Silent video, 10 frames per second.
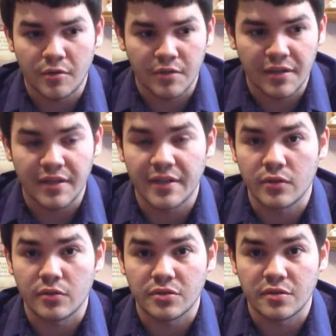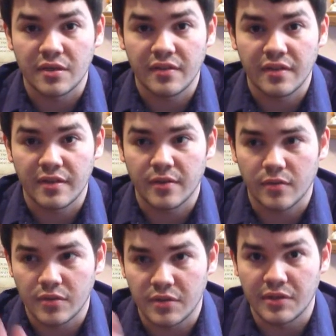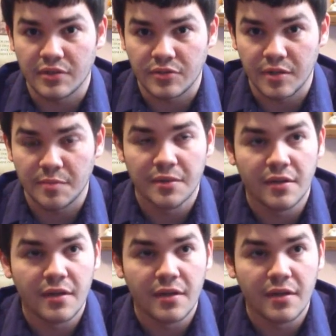or dig any holes or anything during your trip.